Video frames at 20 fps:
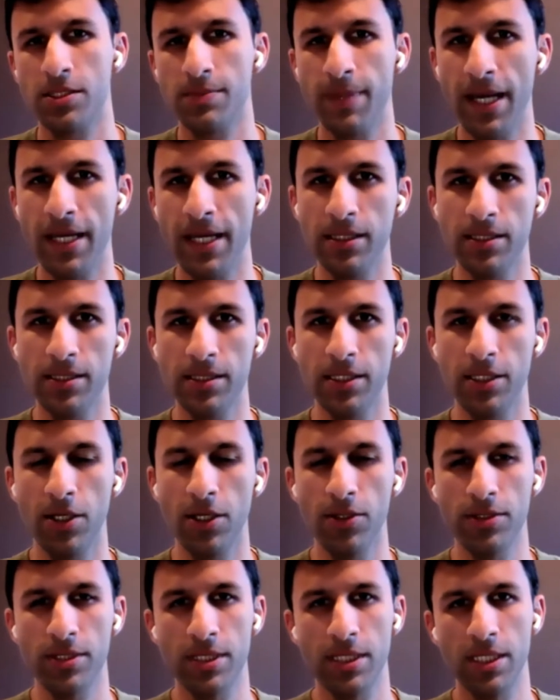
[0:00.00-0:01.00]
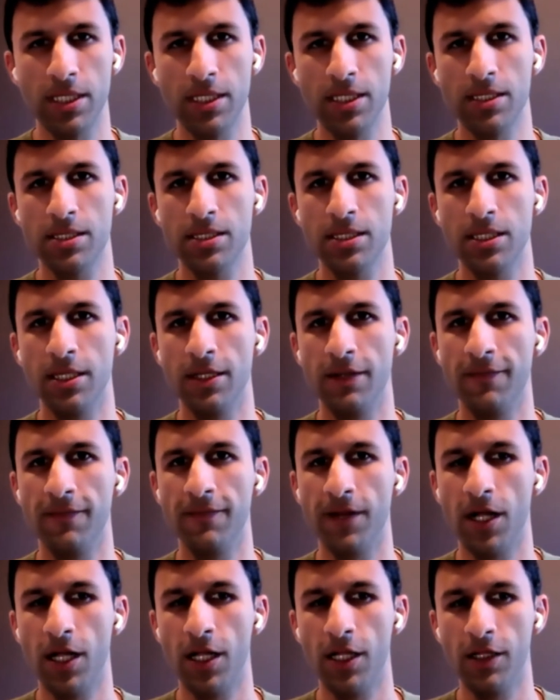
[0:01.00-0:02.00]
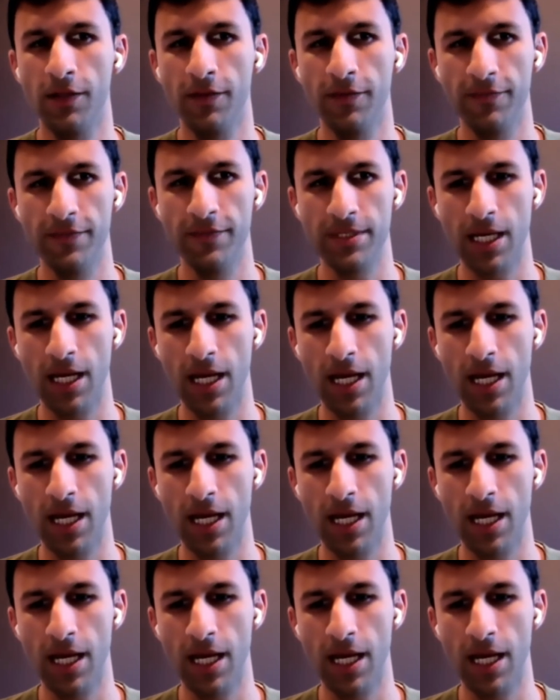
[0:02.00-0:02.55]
spinal stenosis involves